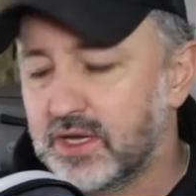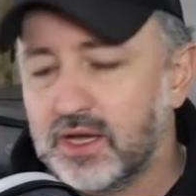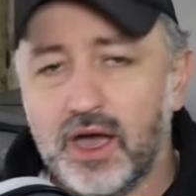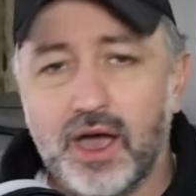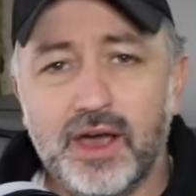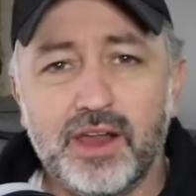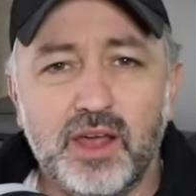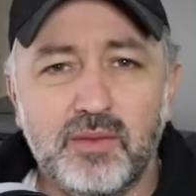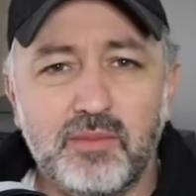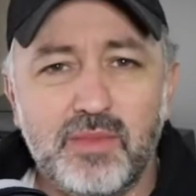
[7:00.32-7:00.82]

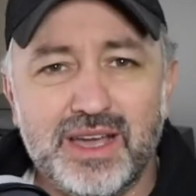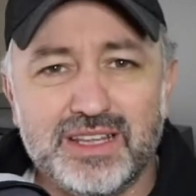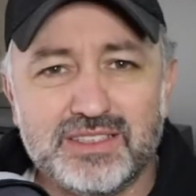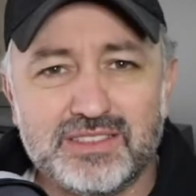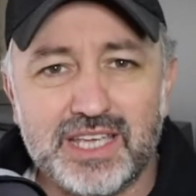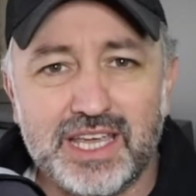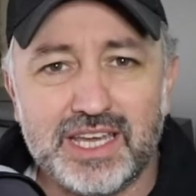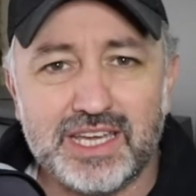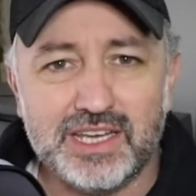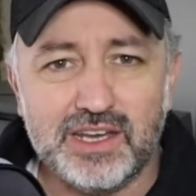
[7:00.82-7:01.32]
I don't mind
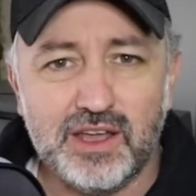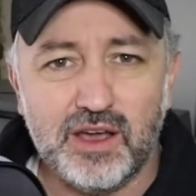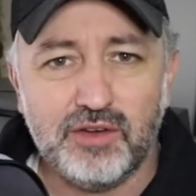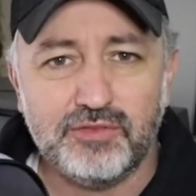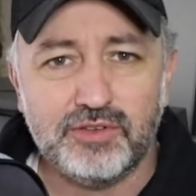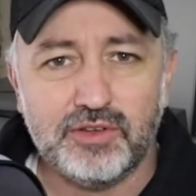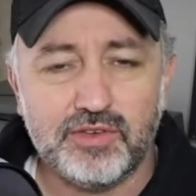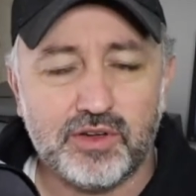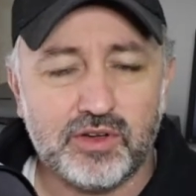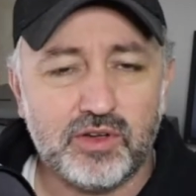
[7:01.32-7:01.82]
taking it
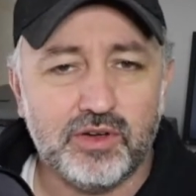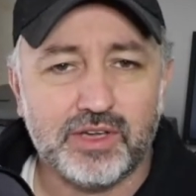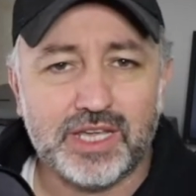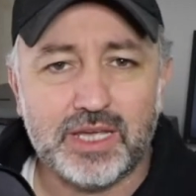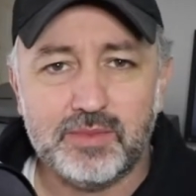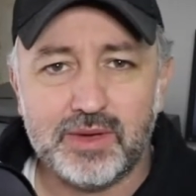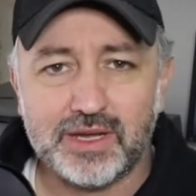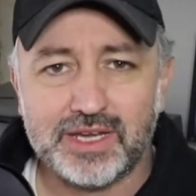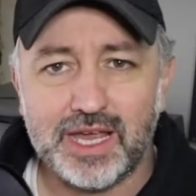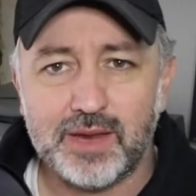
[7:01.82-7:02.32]
off if I've got to
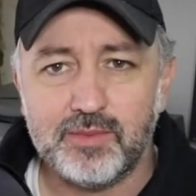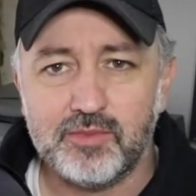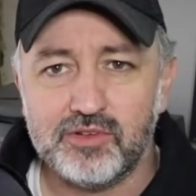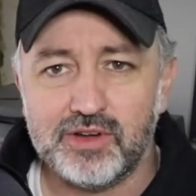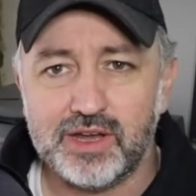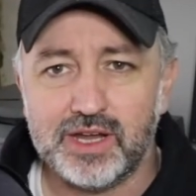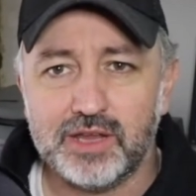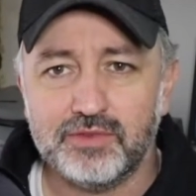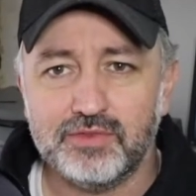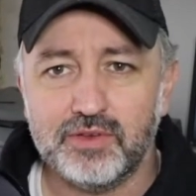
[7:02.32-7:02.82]
get my
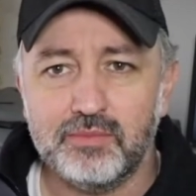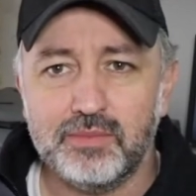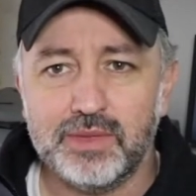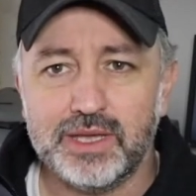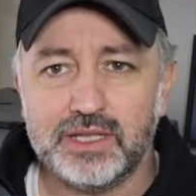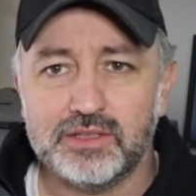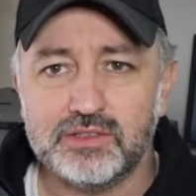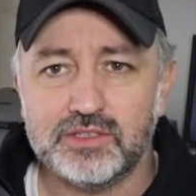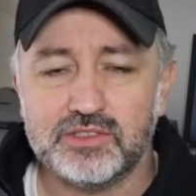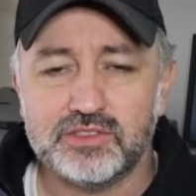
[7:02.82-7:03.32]
camera out if it
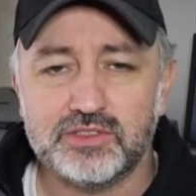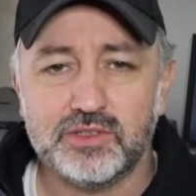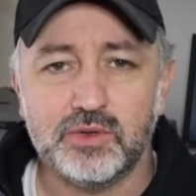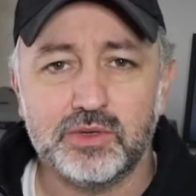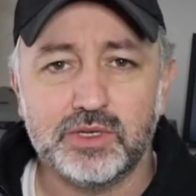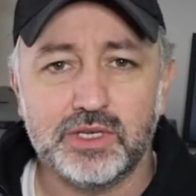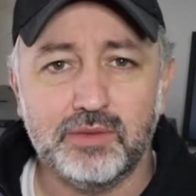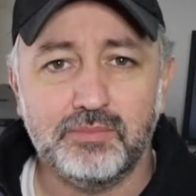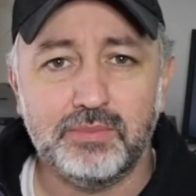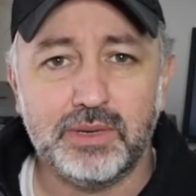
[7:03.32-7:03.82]
means it's still
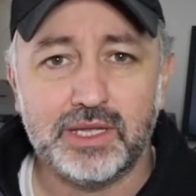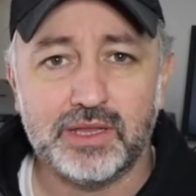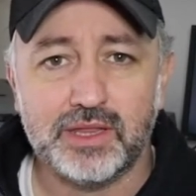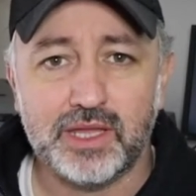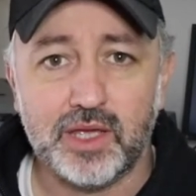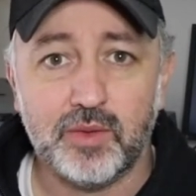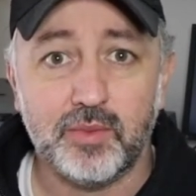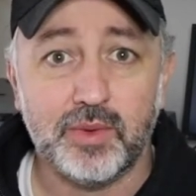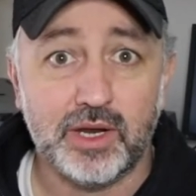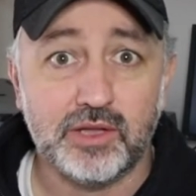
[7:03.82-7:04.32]
going to be
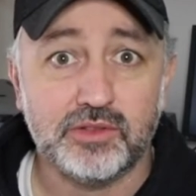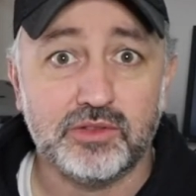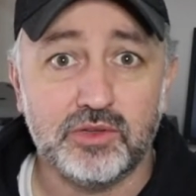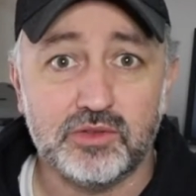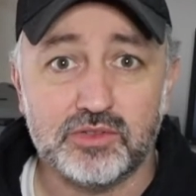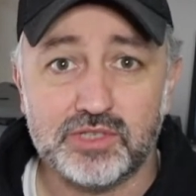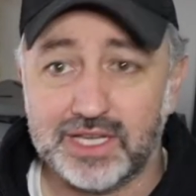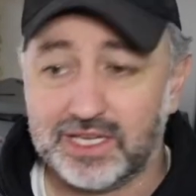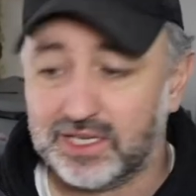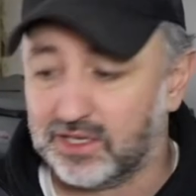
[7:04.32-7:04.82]
there when I do
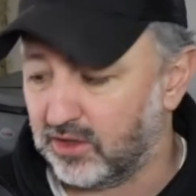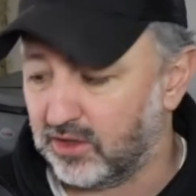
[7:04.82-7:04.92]
take